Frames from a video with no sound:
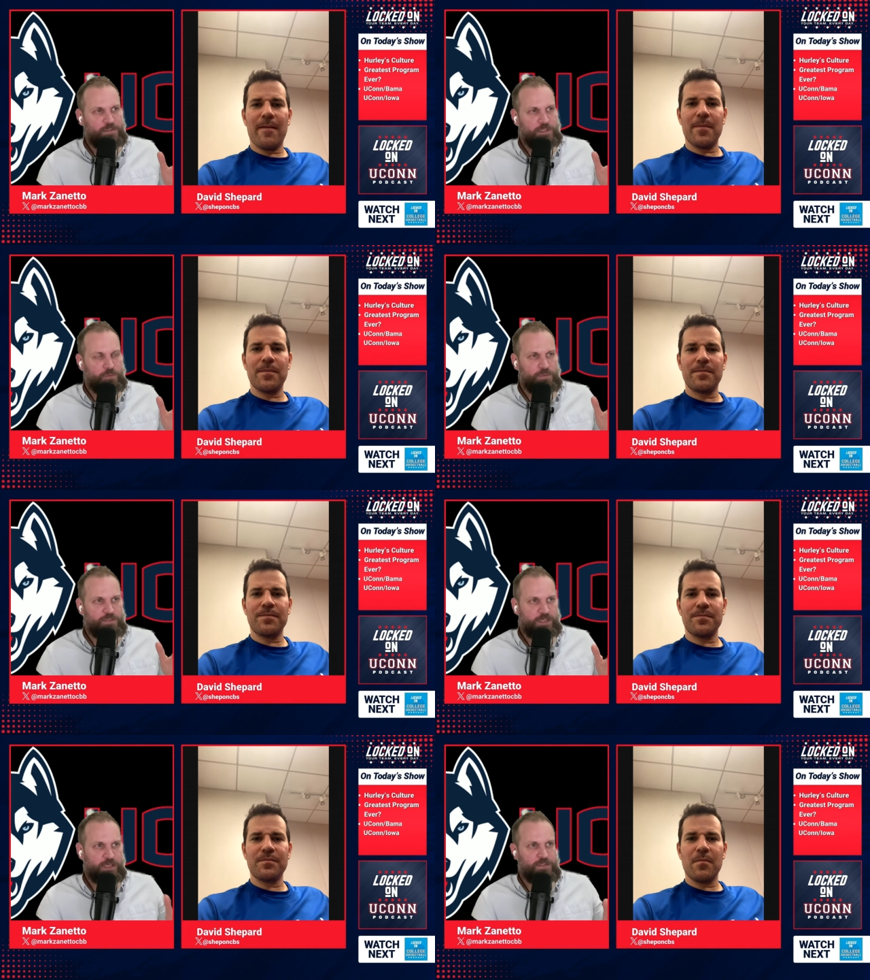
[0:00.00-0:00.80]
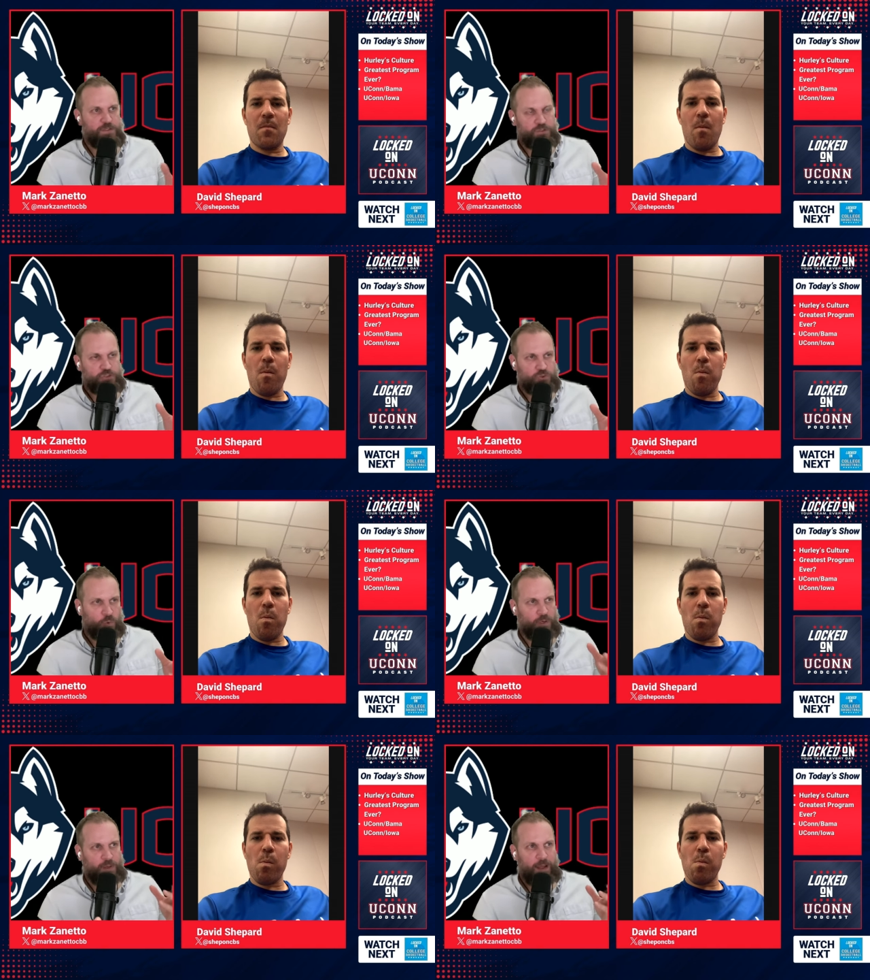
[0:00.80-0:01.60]
Speaker 1: do you see as the
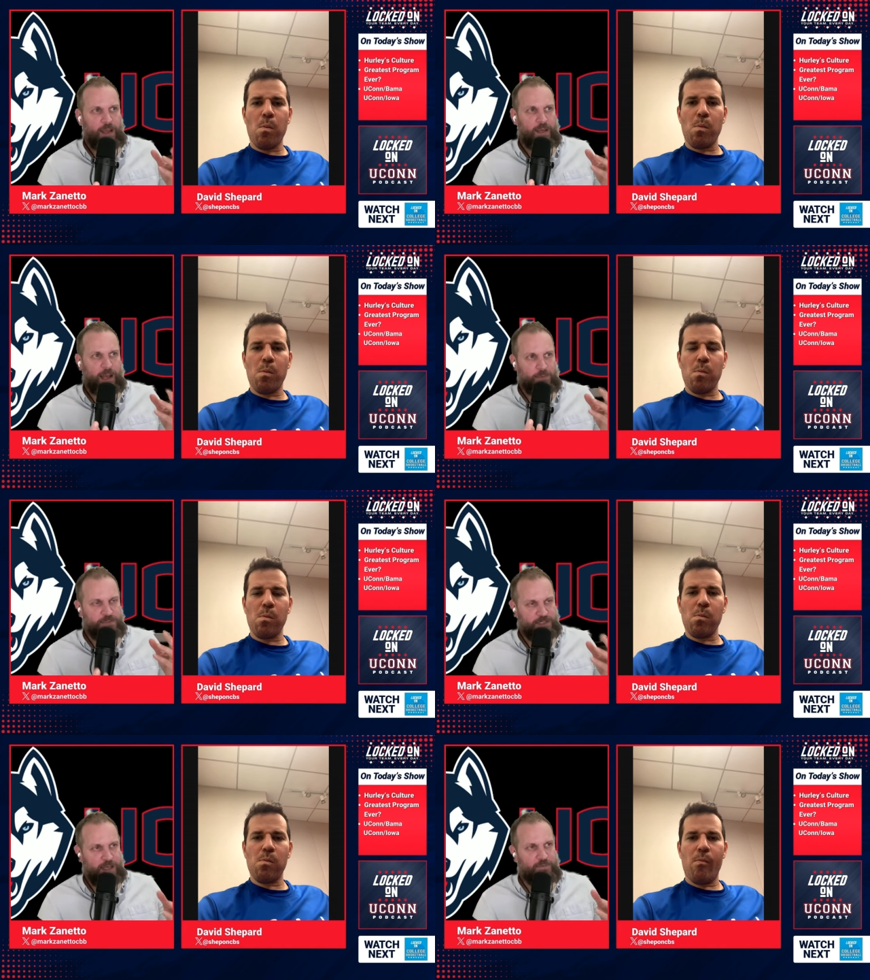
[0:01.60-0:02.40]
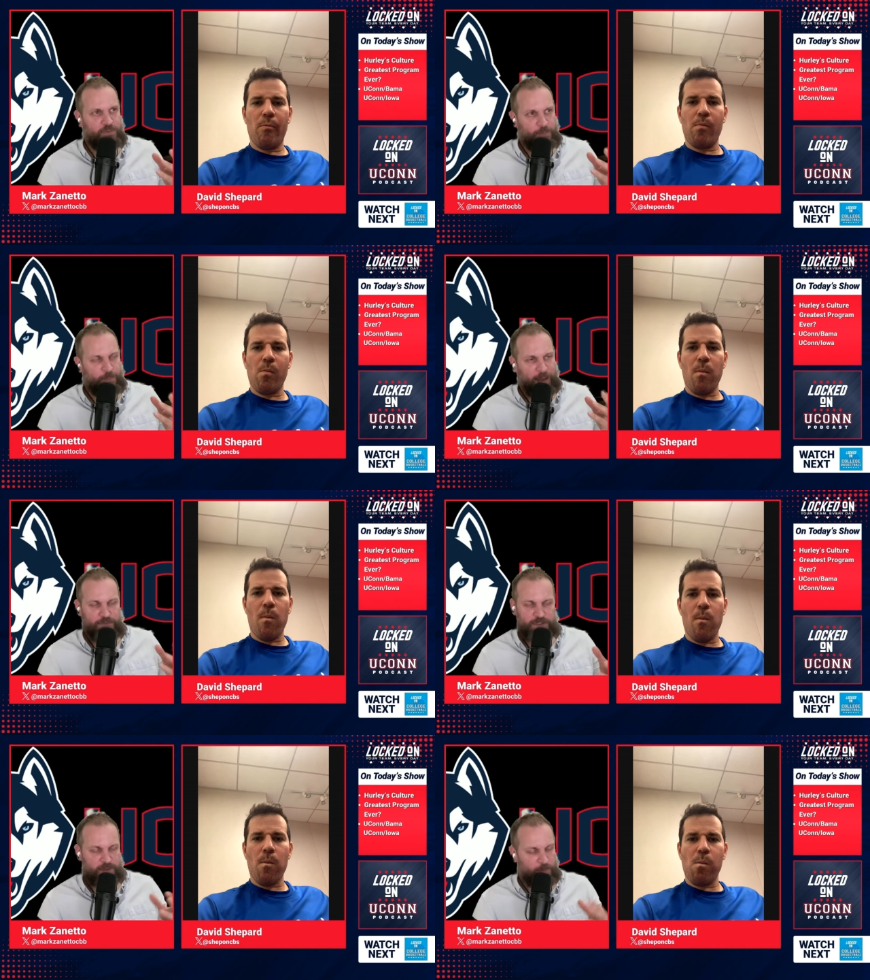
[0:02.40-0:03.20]
storyline outside of the
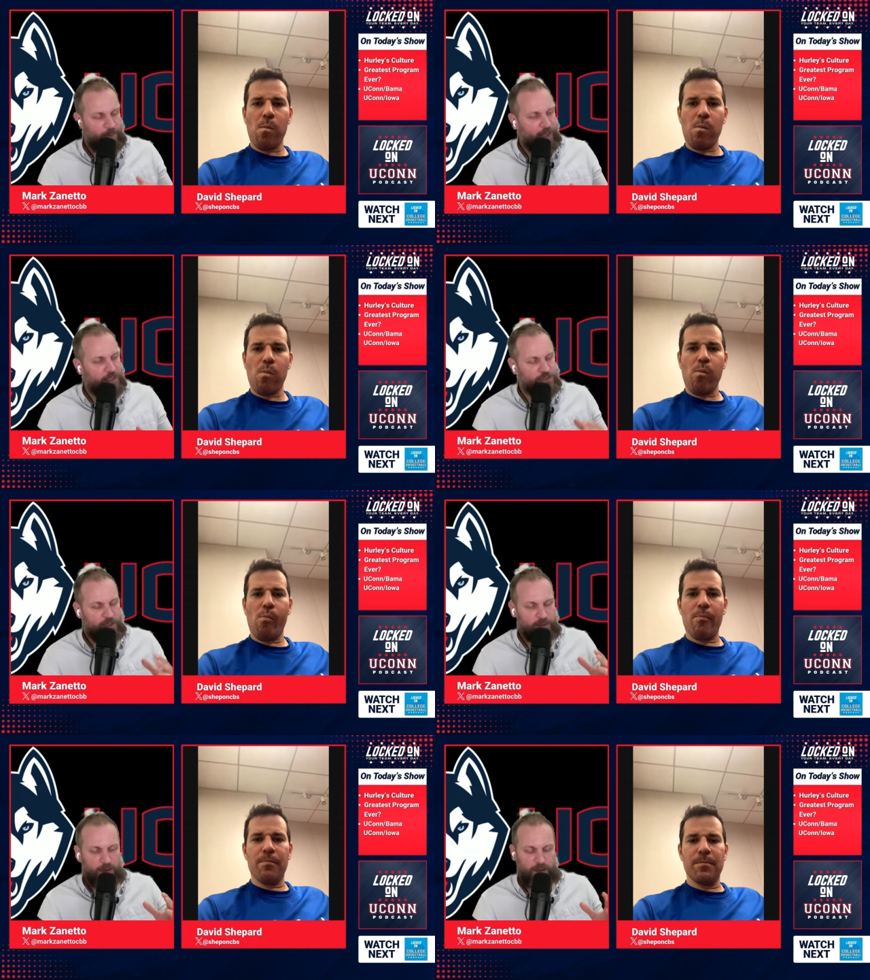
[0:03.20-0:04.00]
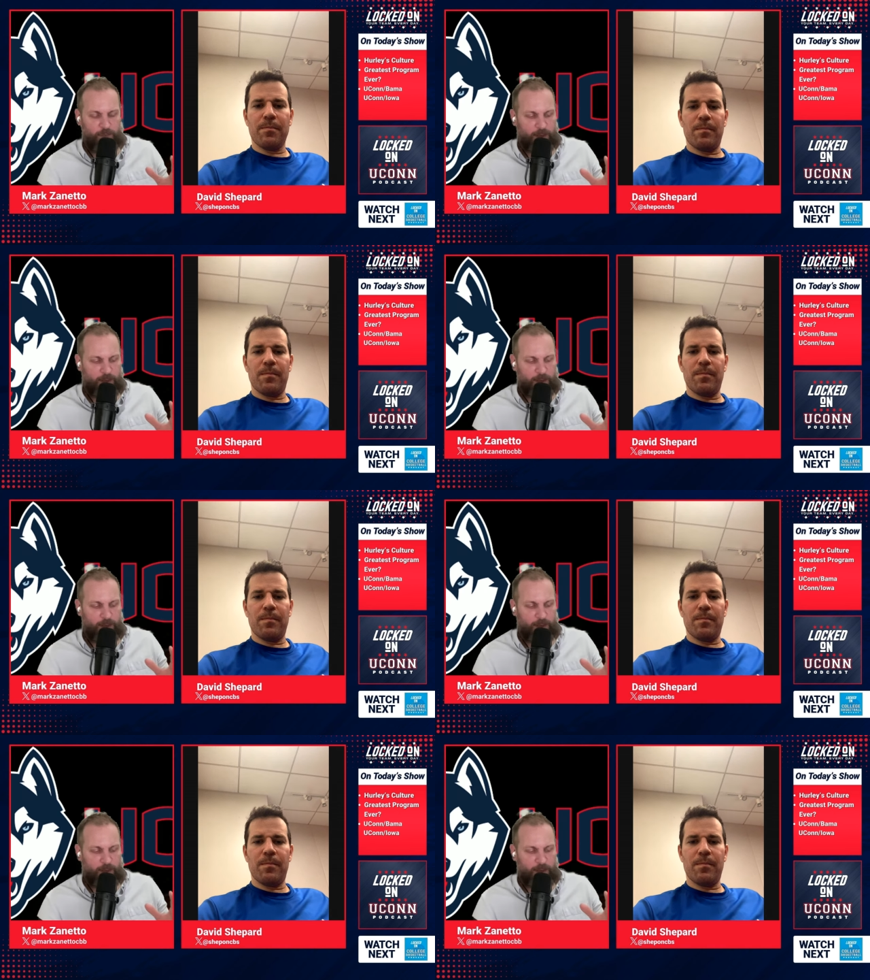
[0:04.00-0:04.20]
obviously the Paige and eh,